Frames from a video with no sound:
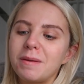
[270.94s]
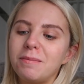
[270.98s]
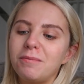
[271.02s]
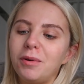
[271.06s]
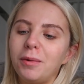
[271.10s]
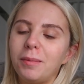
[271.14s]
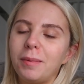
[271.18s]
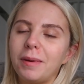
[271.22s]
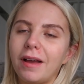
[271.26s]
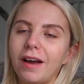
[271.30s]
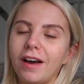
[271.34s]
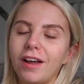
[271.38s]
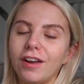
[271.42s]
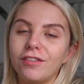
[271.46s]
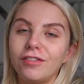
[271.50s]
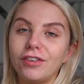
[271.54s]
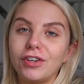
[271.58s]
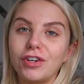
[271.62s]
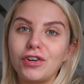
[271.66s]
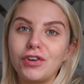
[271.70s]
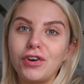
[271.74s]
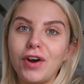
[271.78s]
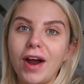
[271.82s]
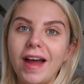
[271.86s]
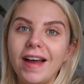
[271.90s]
probably kind of
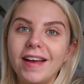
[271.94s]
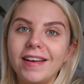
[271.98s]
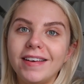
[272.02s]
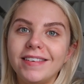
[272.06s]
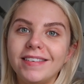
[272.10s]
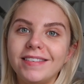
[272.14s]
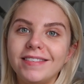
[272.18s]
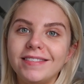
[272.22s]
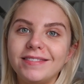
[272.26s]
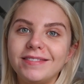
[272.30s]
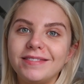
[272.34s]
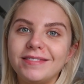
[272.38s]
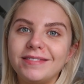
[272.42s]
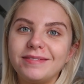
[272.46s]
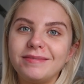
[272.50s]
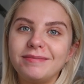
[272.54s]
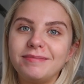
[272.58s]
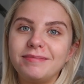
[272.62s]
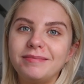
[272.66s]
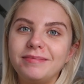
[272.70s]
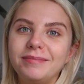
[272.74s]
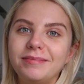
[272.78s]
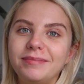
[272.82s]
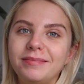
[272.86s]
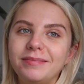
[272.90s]
regret,
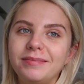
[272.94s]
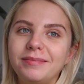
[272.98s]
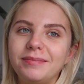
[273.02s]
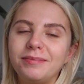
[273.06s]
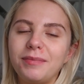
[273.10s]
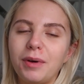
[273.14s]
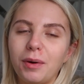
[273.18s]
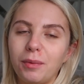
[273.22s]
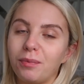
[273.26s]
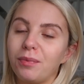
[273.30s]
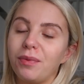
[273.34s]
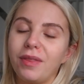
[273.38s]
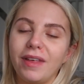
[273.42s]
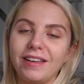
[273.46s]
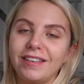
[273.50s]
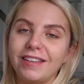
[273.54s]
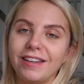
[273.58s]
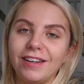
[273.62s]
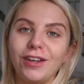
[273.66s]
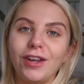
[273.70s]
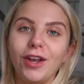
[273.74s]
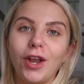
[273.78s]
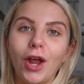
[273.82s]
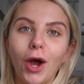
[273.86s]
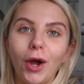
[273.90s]
but they
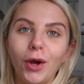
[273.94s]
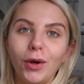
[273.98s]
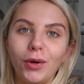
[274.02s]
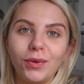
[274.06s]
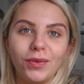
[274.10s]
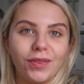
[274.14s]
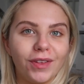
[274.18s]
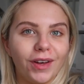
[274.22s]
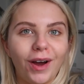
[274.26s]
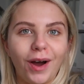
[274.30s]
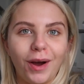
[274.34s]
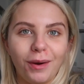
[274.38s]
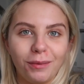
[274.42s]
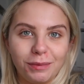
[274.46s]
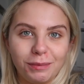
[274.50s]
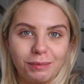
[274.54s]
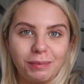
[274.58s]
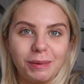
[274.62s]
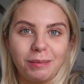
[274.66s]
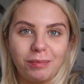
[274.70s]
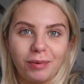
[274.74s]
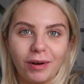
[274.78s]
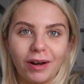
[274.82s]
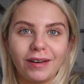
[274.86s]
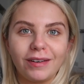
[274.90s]
didn't know that I would
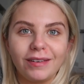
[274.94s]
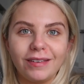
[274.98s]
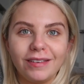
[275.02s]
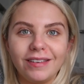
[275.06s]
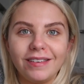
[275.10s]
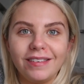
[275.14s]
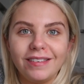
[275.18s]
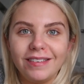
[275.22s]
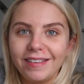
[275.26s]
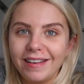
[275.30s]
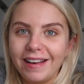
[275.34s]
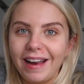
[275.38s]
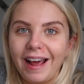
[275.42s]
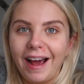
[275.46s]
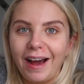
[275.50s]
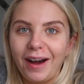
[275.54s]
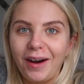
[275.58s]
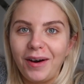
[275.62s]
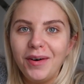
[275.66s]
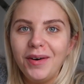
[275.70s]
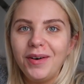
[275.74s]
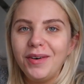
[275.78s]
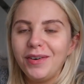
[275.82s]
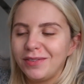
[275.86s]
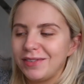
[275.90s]
be pregnant
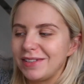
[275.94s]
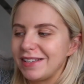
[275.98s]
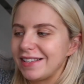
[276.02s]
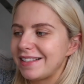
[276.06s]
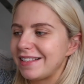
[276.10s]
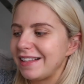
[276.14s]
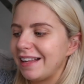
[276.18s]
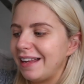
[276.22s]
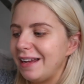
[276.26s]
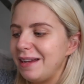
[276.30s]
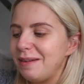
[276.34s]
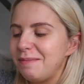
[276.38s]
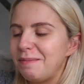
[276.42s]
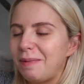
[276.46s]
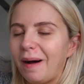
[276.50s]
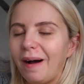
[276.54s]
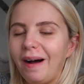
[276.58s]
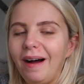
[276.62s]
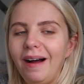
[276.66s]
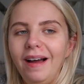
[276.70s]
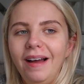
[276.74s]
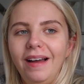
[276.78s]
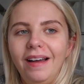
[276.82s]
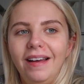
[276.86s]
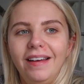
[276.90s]
now obviously,
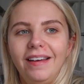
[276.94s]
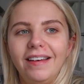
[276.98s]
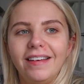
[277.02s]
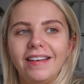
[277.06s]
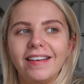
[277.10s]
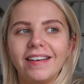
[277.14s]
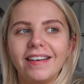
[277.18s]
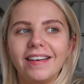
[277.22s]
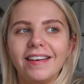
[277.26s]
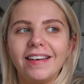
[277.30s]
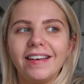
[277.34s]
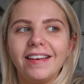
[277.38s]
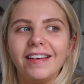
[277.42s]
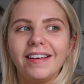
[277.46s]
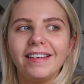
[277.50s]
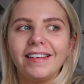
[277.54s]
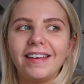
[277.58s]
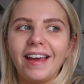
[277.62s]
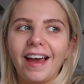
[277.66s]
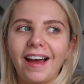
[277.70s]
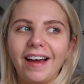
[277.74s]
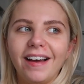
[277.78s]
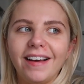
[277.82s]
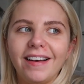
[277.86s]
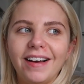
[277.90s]
but
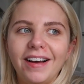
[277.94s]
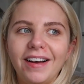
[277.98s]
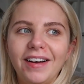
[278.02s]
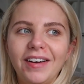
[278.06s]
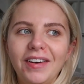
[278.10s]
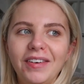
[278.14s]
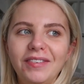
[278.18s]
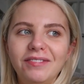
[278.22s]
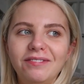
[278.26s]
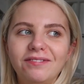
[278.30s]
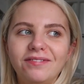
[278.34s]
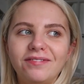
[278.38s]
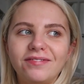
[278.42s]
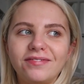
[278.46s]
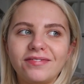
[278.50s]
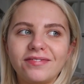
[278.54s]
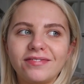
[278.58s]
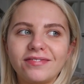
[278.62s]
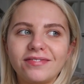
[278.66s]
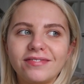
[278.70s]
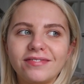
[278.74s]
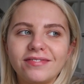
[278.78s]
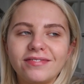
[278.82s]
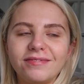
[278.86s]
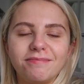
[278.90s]
yeah,
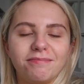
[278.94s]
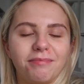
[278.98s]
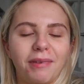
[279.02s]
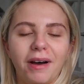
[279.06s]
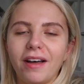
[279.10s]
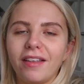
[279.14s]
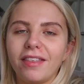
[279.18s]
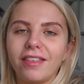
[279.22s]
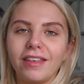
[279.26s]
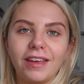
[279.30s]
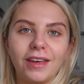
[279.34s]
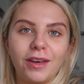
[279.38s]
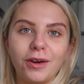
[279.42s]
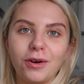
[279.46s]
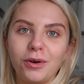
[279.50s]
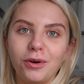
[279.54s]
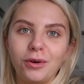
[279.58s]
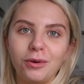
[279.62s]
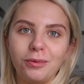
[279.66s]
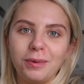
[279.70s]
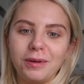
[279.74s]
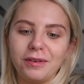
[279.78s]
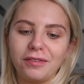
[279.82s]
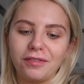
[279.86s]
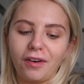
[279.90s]
but I think it'll
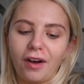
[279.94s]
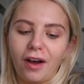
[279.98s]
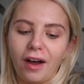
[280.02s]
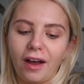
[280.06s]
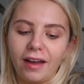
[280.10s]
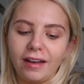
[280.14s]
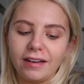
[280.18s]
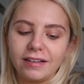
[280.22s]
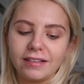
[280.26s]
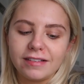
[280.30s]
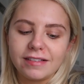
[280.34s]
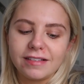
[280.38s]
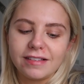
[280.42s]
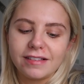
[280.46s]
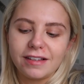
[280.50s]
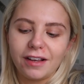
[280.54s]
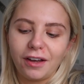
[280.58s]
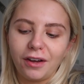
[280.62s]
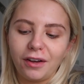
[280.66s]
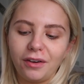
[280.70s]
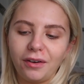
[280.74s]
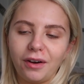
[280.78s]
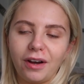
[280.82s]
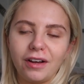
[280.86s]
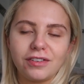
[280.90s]
all be fine. So
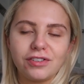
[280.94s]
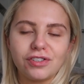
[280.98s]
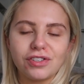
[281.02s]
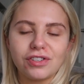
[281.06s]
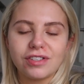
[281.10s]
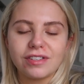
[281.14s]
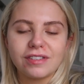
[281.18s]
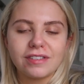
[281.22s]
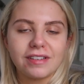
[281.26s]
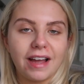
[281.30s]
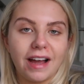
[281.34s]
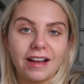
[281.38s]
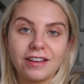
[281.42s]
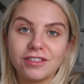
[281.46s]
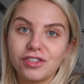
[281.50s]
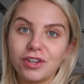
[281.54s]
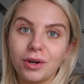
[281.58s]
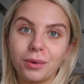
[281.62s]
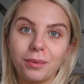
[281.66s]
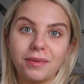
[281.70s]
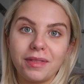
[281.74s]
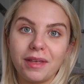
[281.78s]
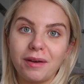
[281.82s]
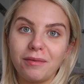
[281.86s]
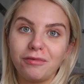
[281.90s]
I just catched
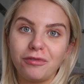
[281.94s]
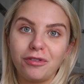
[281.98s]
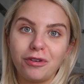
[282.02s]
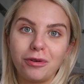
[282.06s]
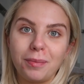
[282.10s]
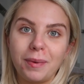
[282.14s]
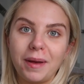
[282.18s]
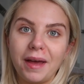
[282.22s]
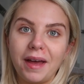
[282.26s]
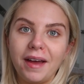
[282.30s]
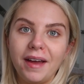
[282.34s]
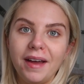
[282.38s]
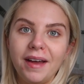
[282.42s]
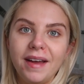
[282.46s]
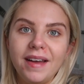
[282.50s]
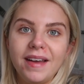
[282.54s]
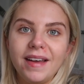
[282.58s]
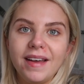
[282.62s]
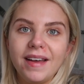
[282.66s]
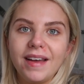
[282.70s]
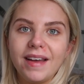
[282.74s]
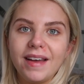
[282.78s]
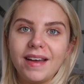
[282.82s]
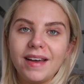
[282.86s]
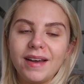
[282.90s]
up with them for a bit
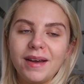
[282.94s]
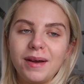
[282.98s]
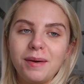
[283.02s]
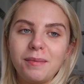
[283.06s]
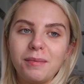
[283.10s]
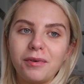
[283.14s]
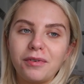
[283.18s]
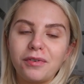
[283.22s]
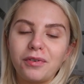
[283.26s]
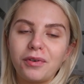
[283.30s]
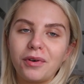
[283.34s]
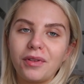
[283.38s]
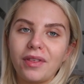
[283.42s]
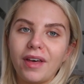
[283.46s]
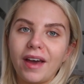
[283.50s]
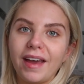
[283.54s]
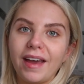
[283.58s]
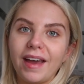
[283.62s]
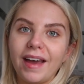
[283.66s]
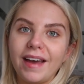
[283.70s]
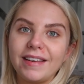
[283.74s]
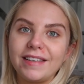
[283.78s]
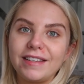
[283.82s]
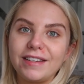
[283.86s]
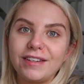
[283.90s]
before they
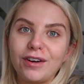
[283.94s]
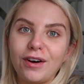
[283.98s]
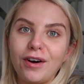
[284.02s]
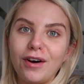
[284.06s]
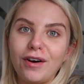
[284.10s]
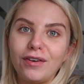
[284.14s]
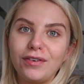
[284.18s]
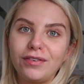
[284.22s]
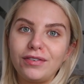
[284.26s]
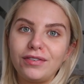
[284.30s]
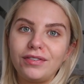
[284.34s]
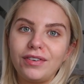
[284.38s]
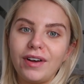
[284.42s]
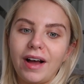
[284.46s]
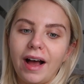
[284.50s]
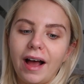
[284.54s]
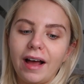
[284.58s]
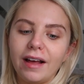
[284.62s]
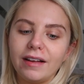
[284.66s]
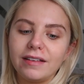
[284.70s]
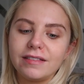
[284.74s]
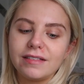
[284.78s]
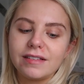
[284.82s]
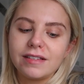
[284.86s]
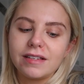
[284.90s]
headed off,
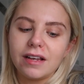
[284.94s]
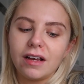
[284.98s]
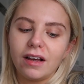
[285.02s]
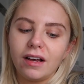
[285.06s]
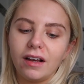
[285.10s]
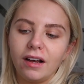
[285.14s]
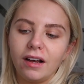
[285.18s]
and